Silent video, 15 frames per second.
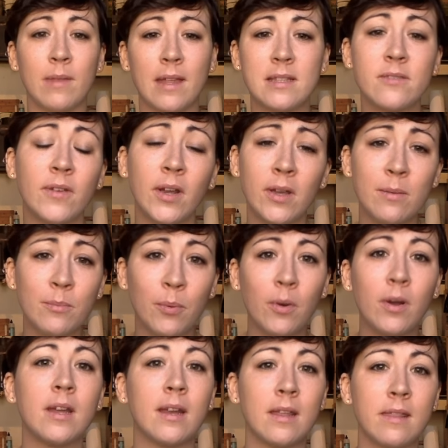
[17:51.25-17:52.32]
That's very
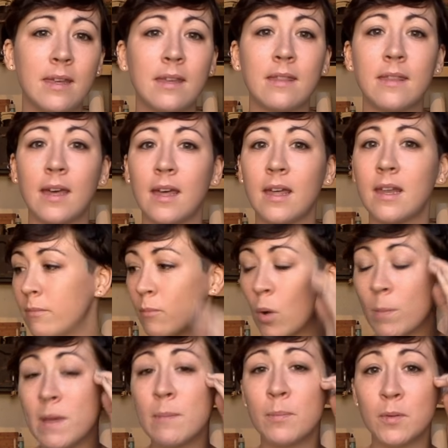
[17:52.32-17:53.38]
important. I think that more
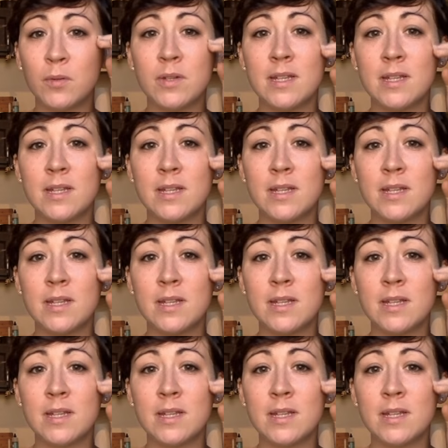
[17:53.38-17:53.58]
people